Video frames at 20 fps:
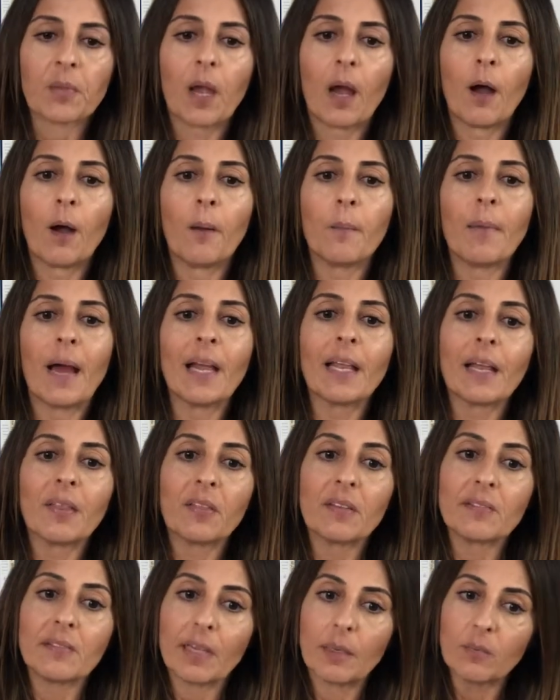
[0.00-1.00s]
And
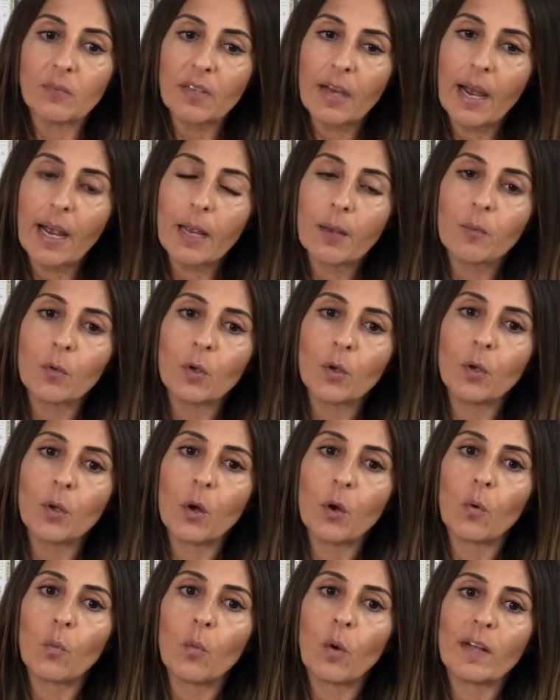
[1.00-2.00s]
at the same time,
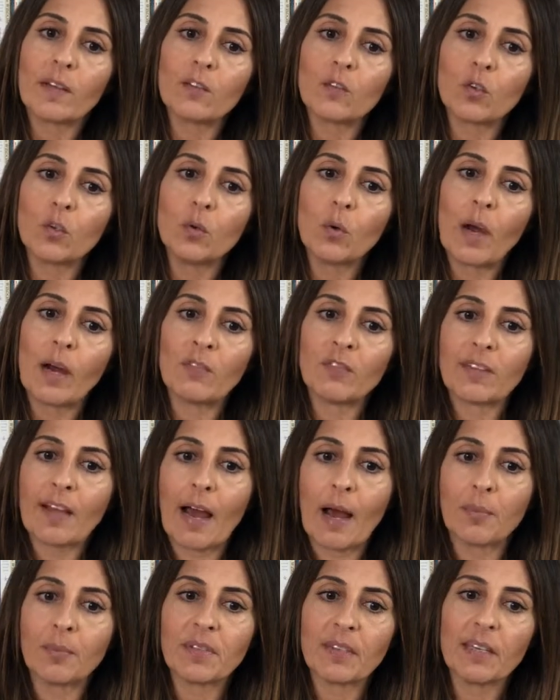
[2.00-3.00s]
once you have
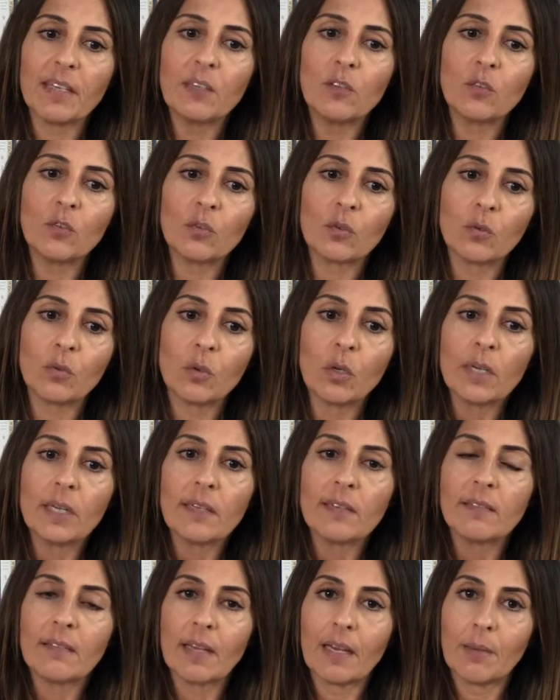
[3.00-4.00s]
tapped into
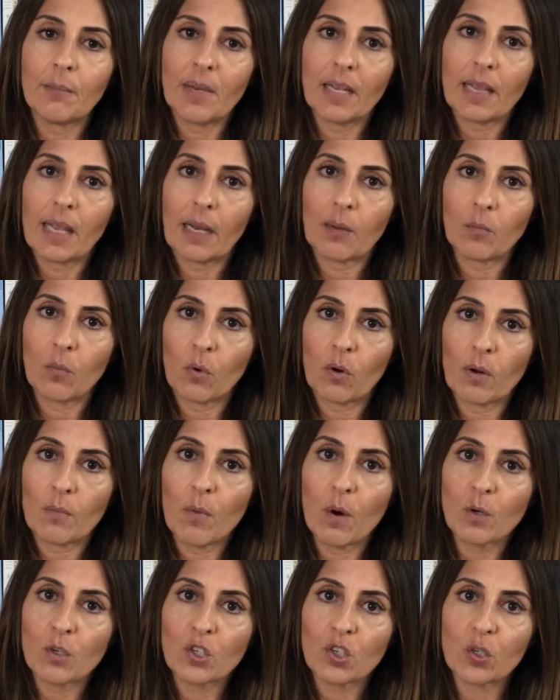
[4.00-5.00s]
taming that more
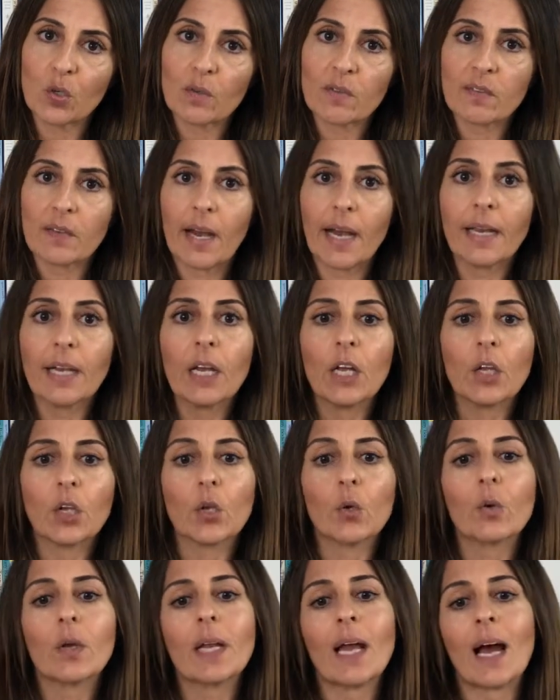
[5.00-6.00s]
emotional side,
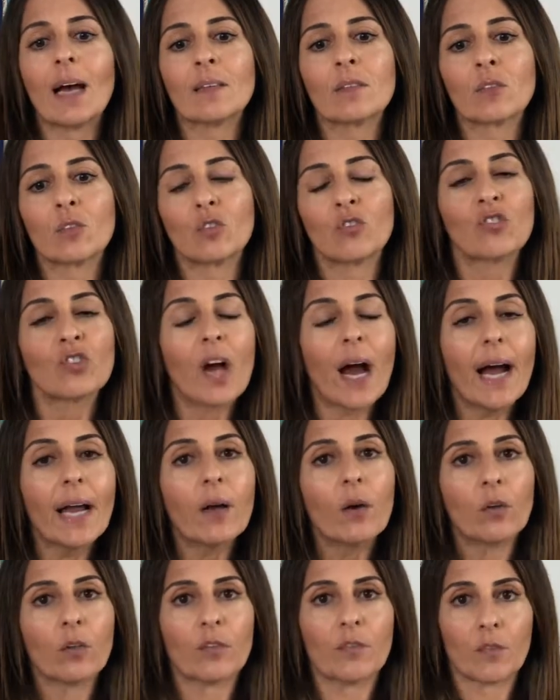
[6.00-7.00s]
you can ask your
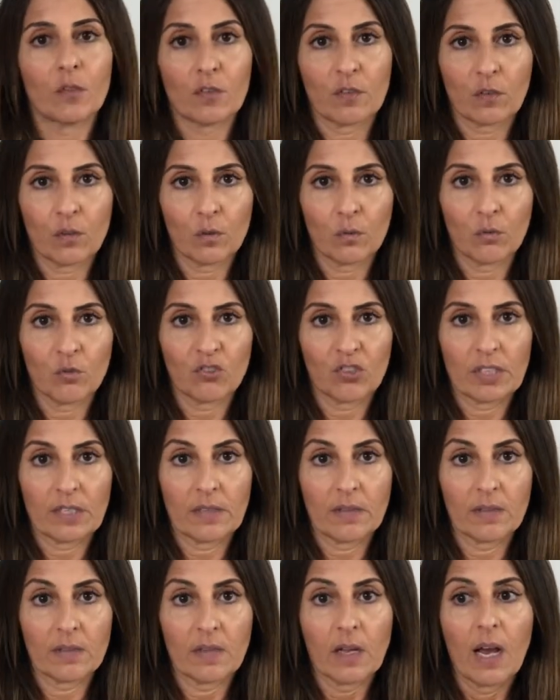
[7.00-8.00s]
child for
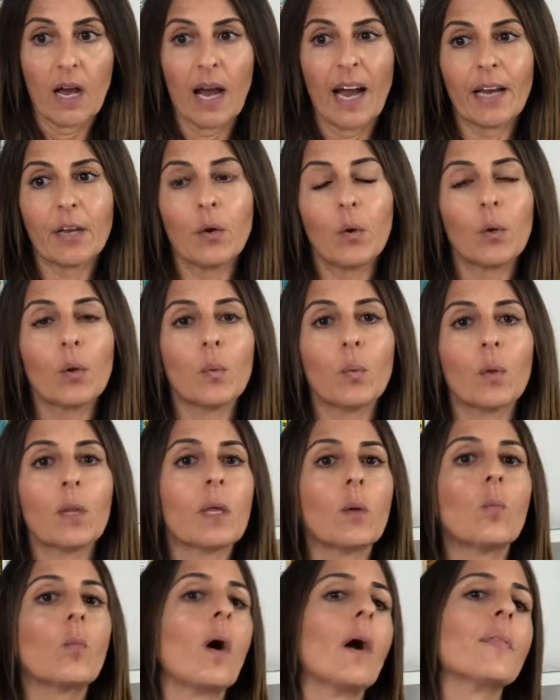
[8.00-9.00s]
solutions. I know you
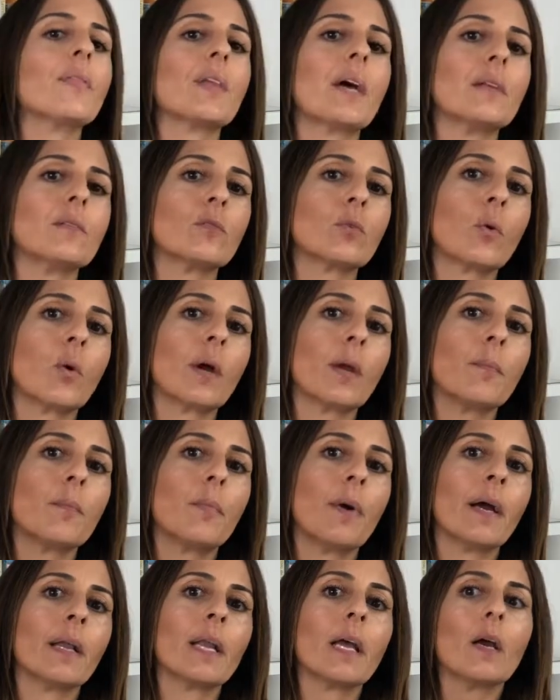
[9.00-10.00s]
really want that toy,
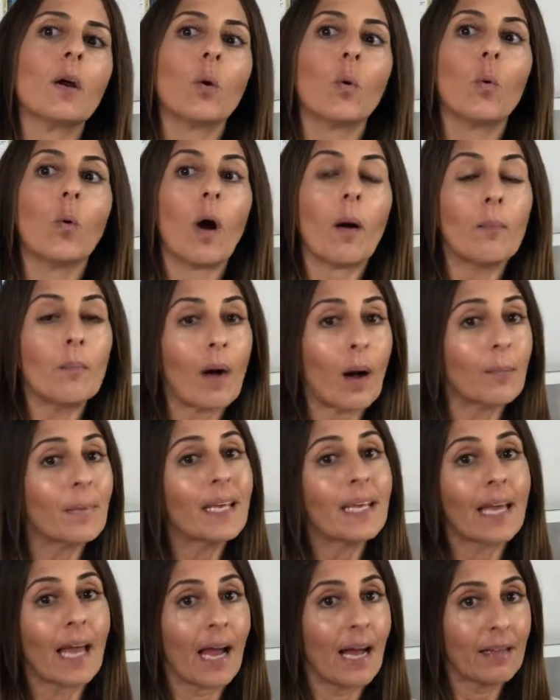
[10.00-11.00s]
but
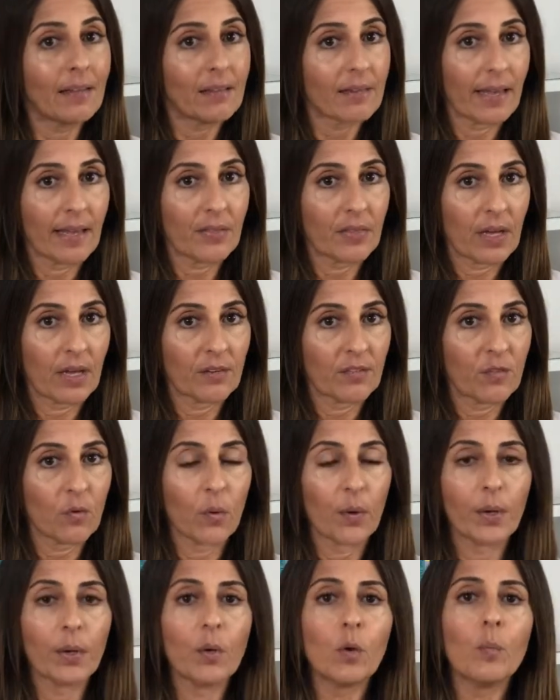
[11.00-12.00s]
mommy can't get that
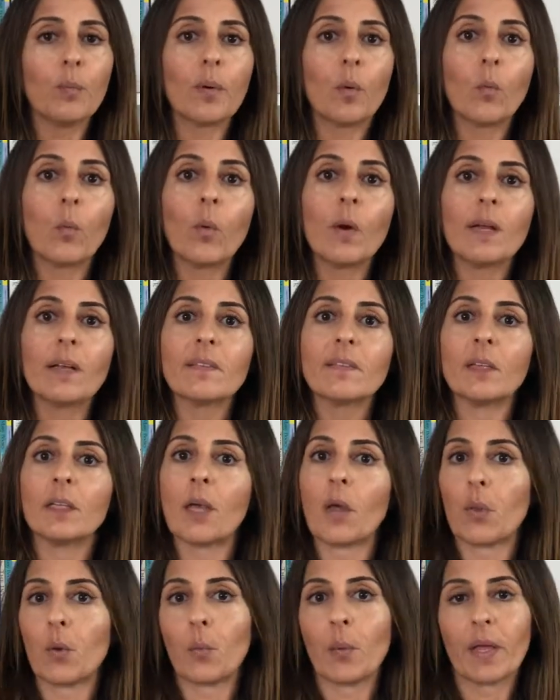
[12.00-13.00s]
for you, but what is
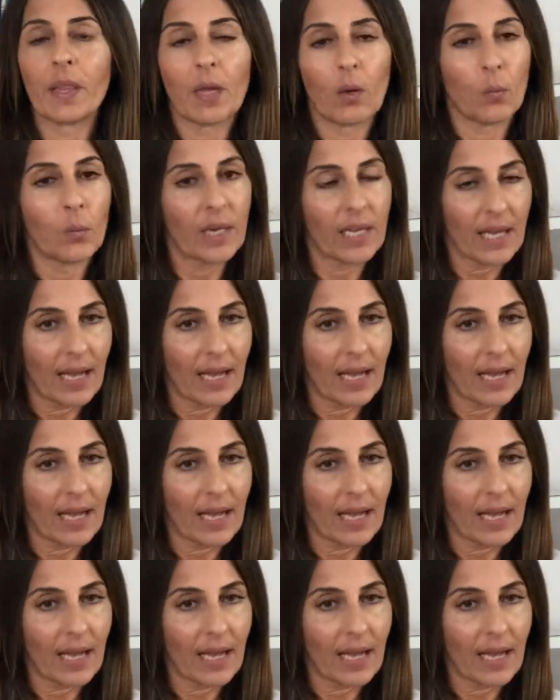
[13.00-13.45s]
another way that we